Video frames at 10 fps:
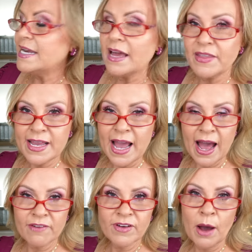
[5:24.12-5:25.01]
Now they
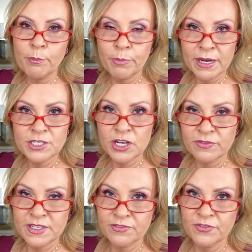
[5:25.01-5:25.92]
have a bunch
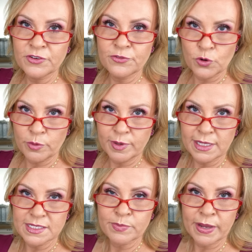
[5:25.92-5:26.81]
of different
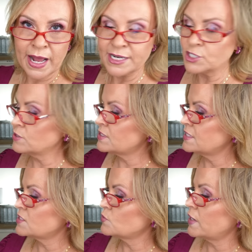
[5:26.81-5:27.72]
formulas, but I chose
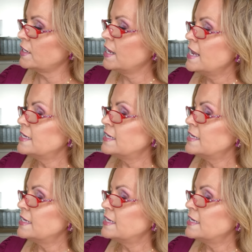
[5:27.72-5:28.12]
this one.